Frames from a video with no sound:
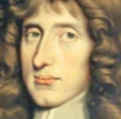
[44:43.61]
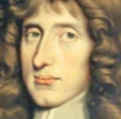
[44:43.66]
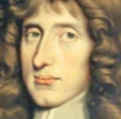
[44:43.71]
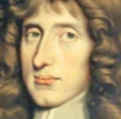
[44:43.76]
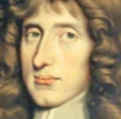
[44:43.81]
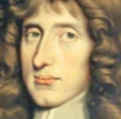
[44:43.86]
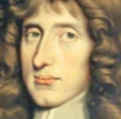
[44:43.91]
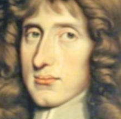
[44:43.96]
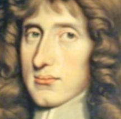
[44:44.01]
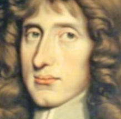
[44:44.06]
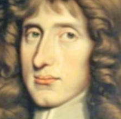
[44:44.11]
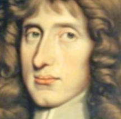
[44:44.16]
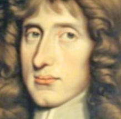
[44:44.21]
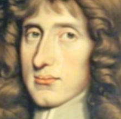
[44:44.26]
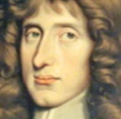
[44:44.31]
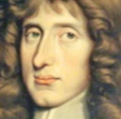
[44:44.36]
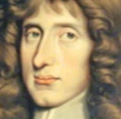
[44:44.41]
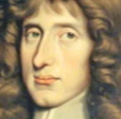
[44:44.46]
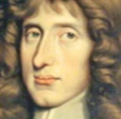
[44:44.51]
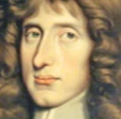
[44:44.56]

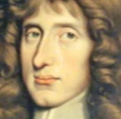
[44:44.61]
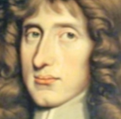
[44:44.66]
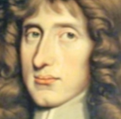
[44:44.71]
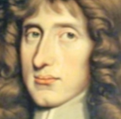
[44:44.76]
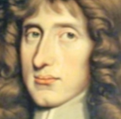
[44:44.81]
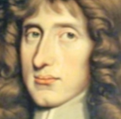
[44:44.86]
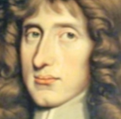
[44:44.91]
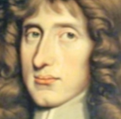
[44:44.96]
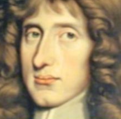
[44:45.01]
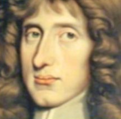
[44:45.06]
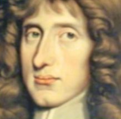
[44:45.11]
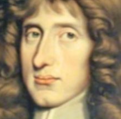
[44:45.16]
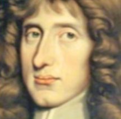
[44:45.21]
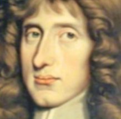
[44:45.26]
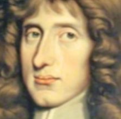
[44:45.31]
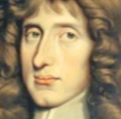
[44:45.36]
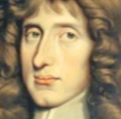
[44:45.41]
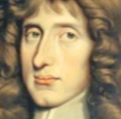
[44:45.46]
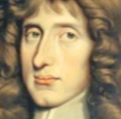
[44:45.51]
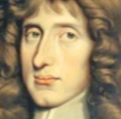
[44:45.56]

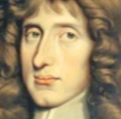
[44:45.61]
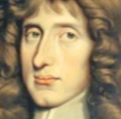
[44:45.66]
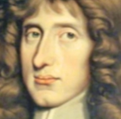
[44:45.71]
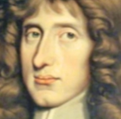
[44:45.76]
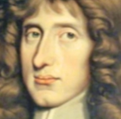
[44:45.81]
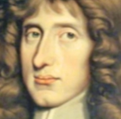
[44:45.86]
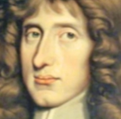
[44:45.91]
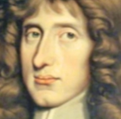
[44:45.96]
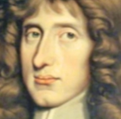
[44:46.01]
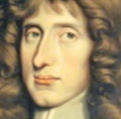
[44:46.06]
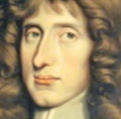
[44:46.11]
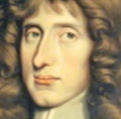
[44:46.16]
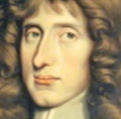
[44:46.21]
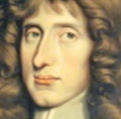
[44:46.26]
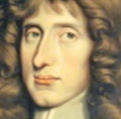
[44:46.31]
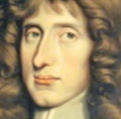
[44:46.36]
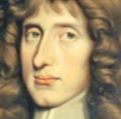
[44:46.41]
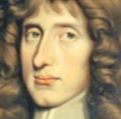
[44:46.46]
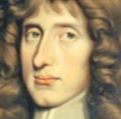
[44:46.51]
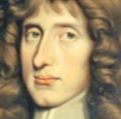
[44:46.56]

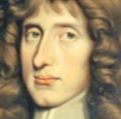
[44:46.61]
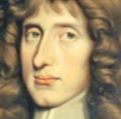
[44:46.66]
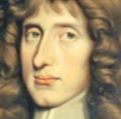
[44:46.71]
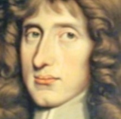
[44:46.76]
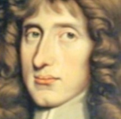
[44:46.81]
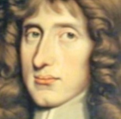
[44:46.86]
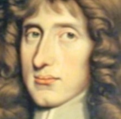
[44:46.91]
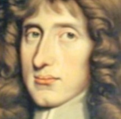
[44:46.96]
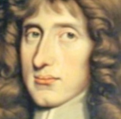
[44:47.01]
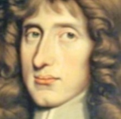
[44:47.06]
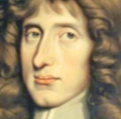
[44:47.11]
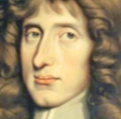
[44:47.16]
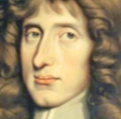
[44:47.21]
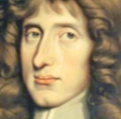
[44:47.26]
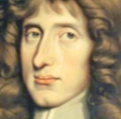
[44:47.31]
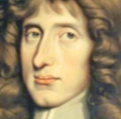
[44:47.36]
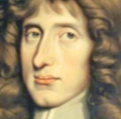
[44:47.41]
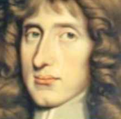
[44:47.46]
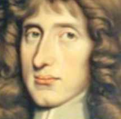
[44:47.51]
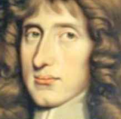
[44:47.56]

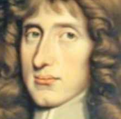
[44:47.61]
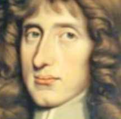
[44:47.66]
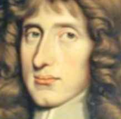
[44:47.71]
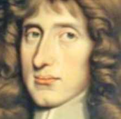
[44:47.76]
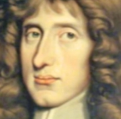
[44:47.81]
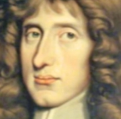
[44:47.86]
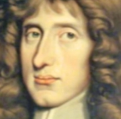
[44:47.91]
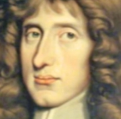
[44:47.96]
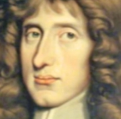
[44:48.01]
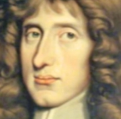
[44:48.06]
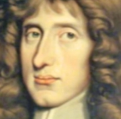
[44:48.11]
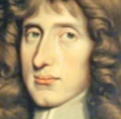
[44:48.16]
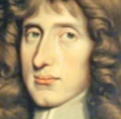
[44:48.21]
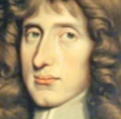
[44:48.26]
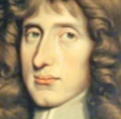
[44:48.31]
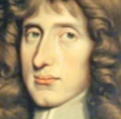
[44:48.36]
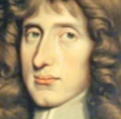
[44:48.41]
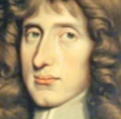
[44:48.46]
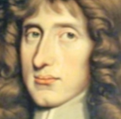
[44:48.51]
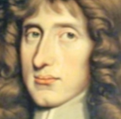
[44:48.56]

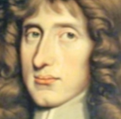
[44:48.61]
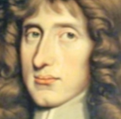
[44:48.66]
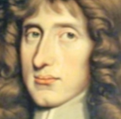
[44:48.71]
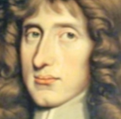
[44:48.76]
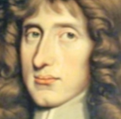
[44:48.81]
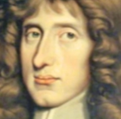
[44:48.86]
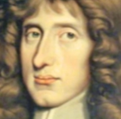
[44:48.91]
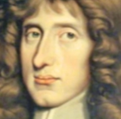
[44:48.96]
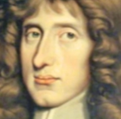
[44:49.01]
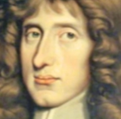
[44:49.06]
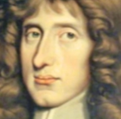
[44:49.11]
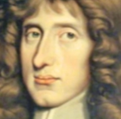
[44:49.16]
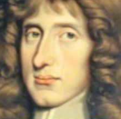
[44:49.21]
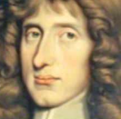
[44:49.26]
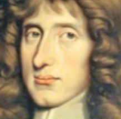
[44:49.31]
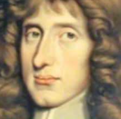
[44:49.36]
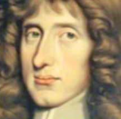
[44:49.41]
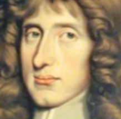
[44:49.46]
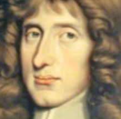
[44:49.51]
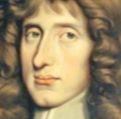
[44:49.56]

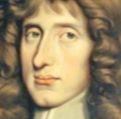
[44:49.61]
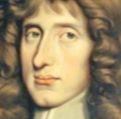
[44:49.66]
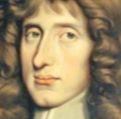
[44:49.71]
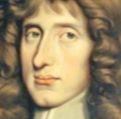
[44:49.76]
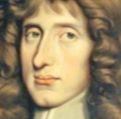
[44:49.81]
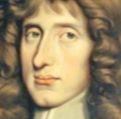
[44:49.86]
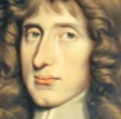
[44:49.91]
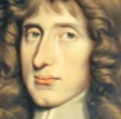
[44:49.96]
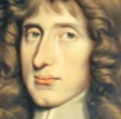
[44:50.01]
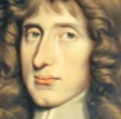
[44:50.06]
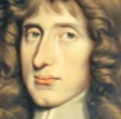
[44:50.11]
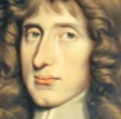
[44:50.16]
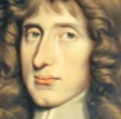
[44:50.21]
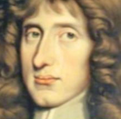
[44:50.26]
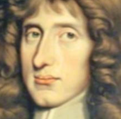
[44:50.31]
(no lip movement)